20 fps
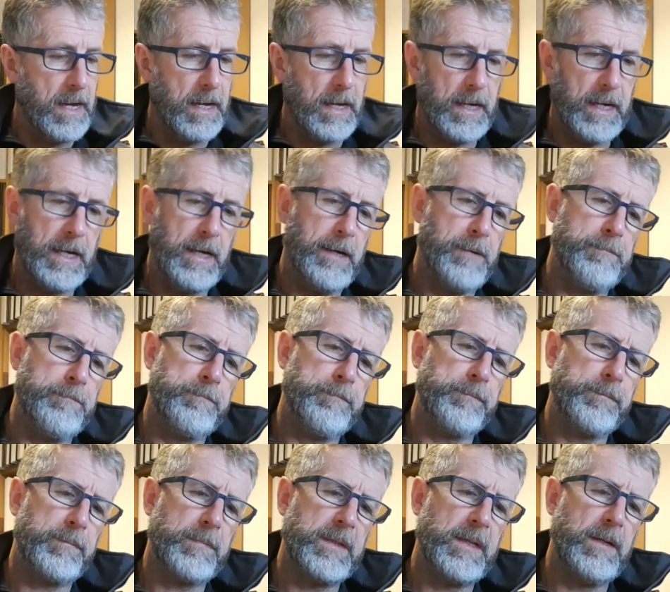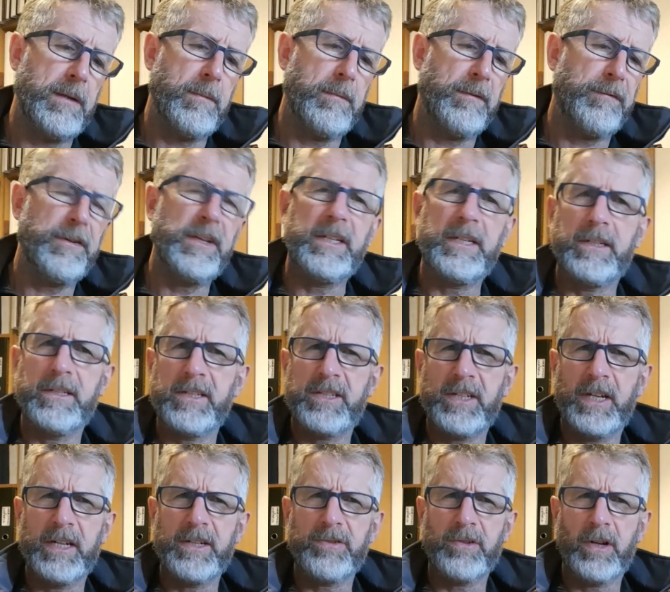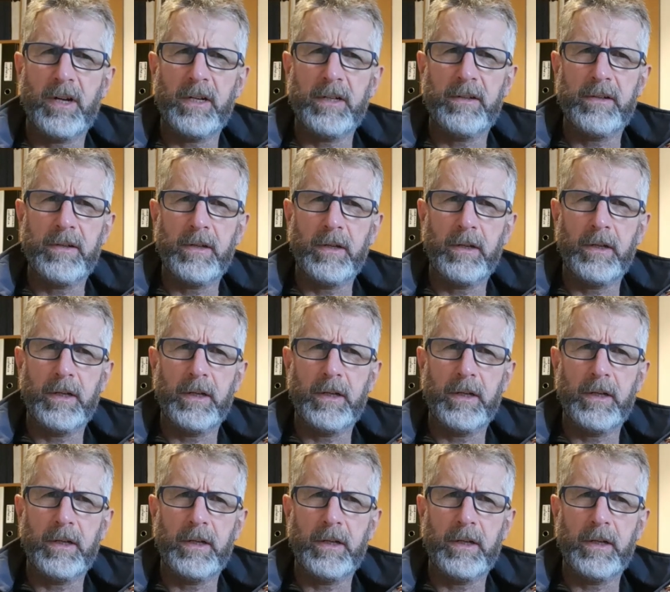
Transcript: My feet didn't stay dry